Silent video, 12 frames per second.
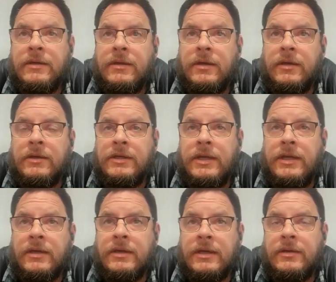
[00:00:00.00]

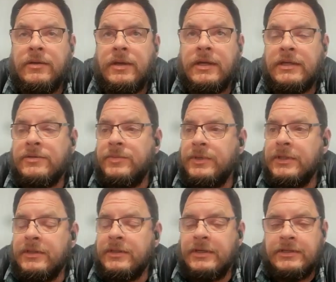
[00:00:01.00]
Yeah, I guess one of
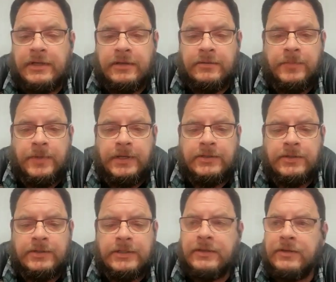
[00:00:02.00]
the things that I
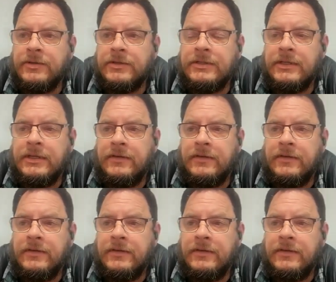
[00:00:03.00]
toss out there is that